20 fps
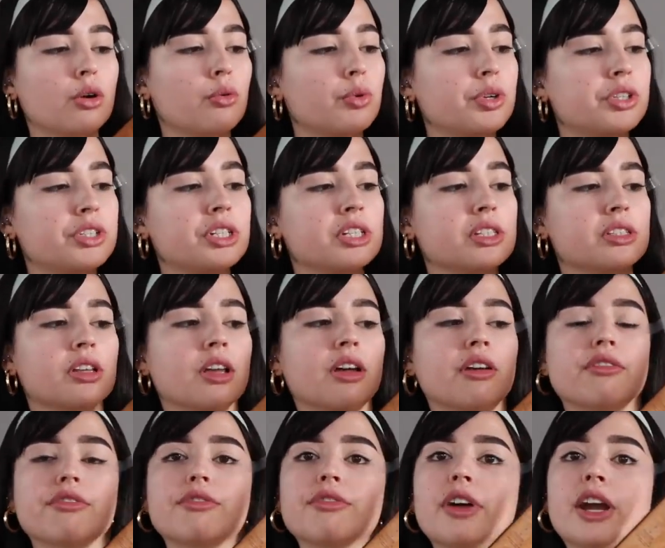which is
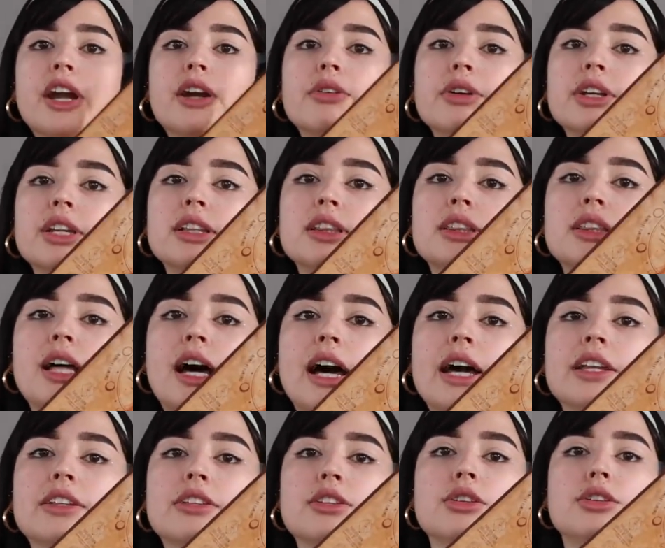a very
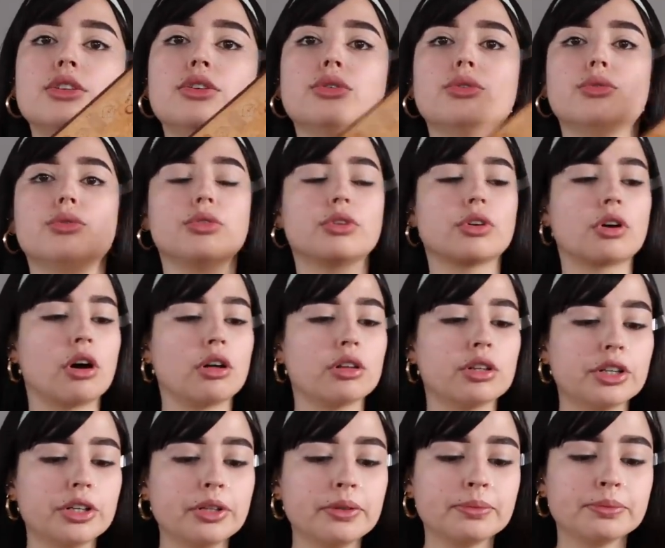light nude
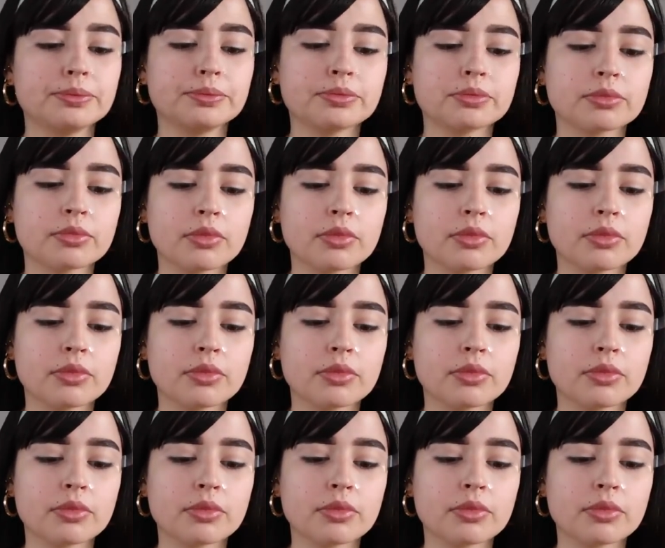color.